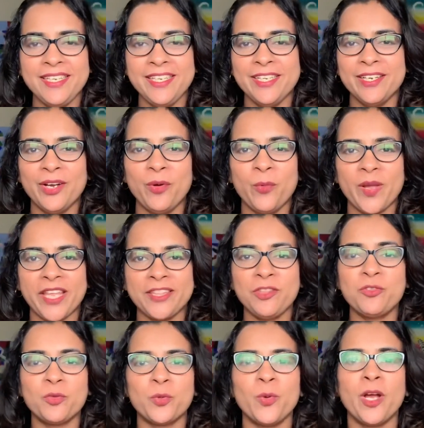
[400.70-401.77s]
here went
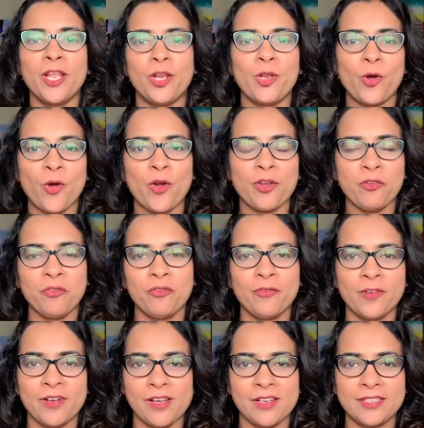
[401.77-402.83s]
through a lot of
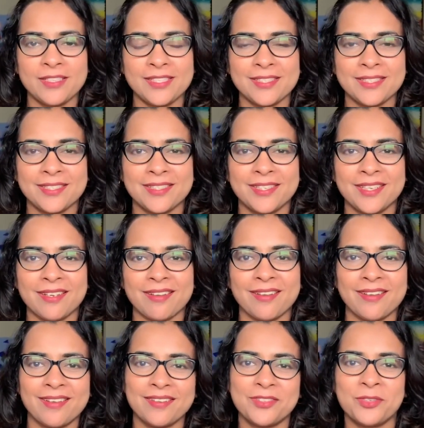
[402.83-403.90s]
words,
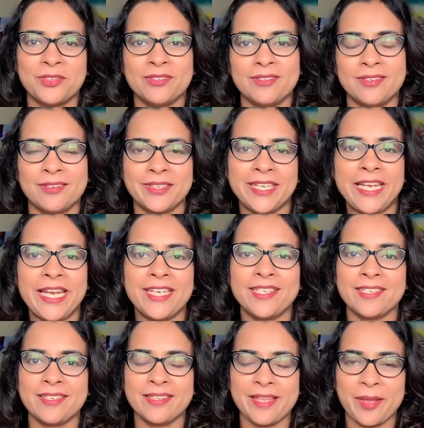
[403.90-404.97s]

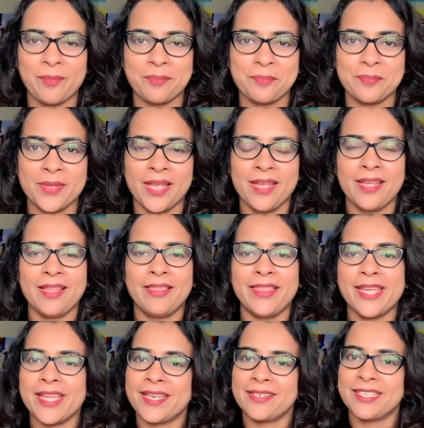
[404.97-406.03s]
related them,
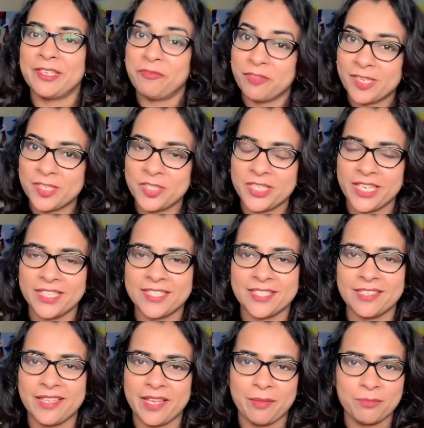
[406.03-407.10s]
then
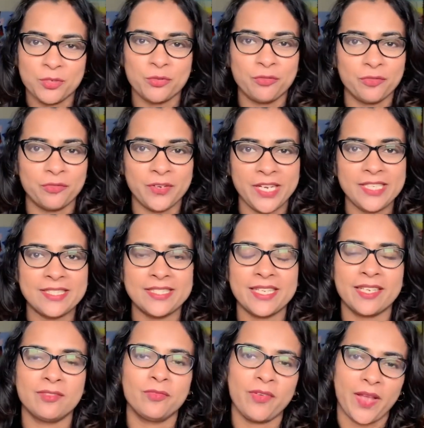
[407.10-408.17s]
differentiated them to reach
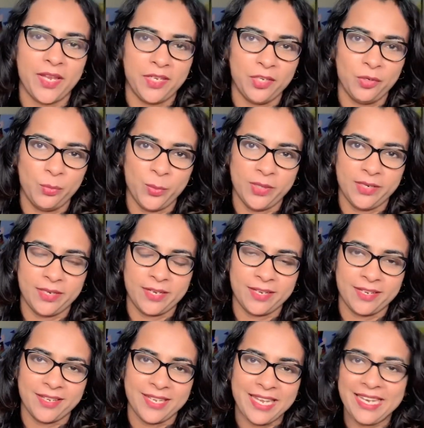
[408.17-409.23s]
that final word.
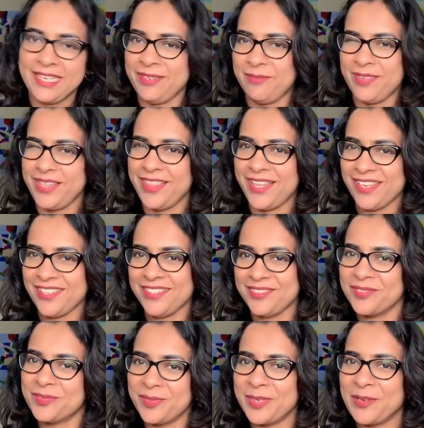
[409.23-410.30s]
And even then,
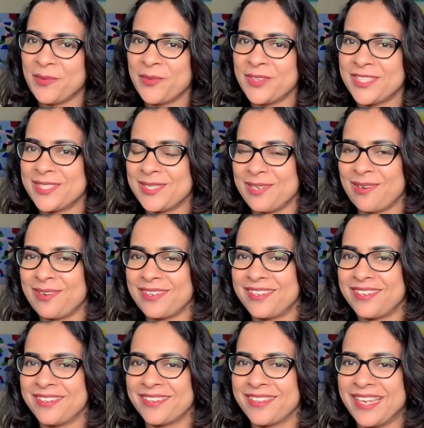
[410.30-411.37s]
we know it's not
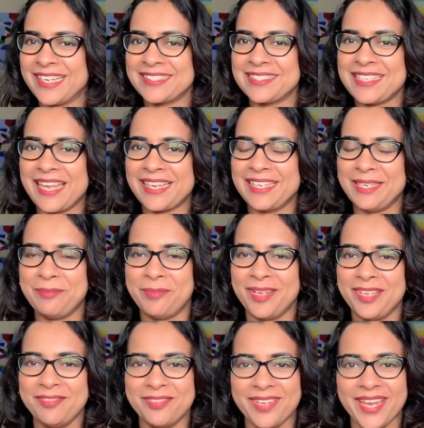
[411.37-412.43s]
exactly
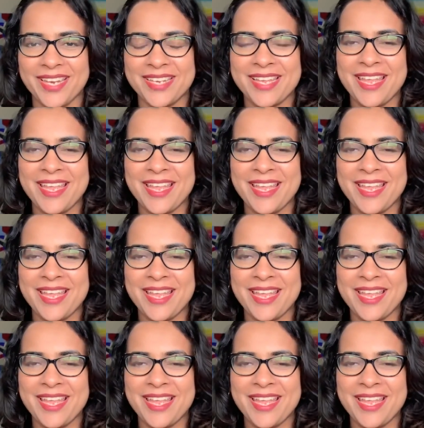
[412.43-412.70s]
perfect,